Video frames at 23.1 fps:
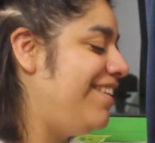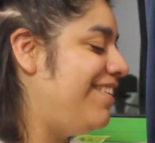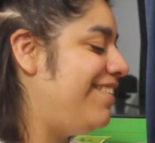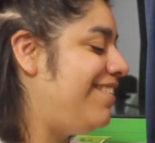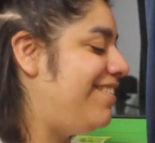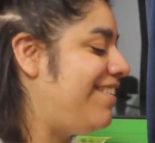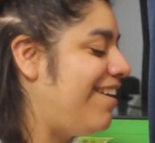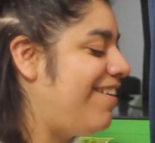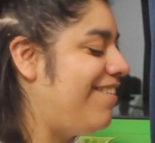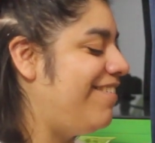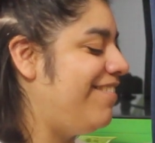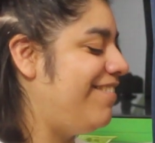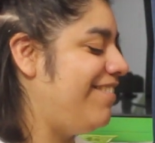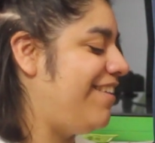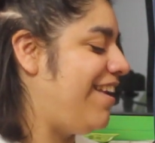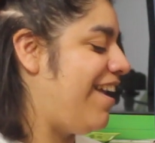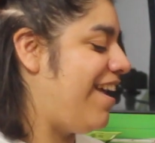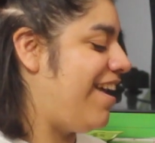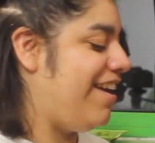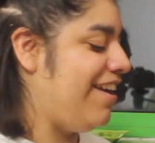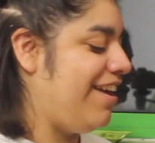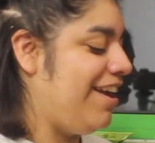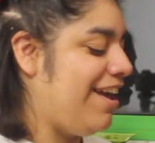So
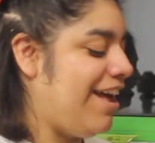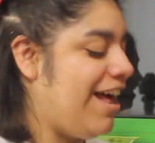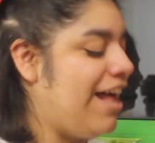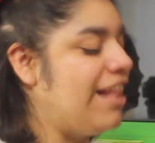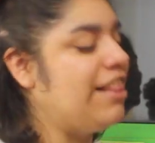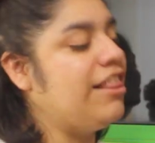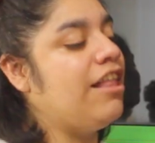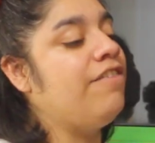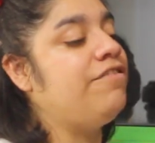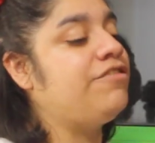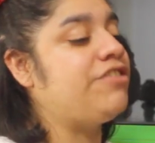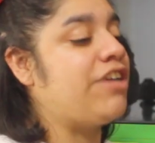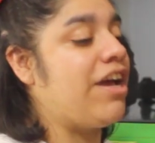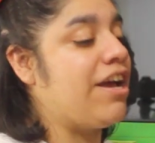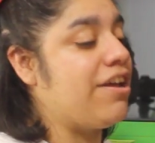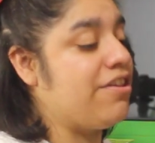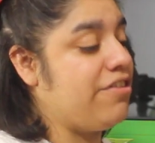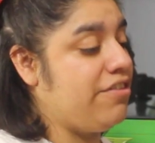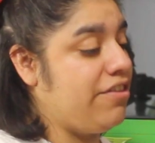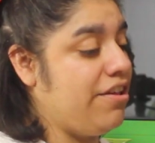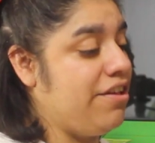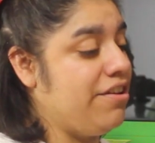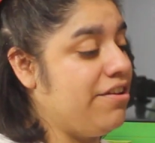yeah, I love
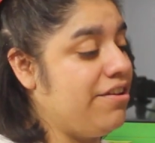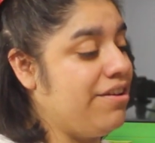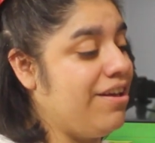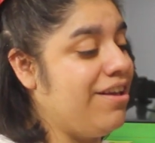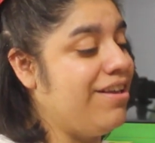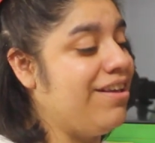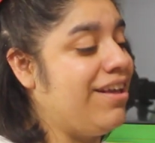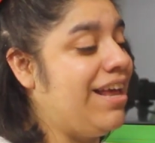Jackson.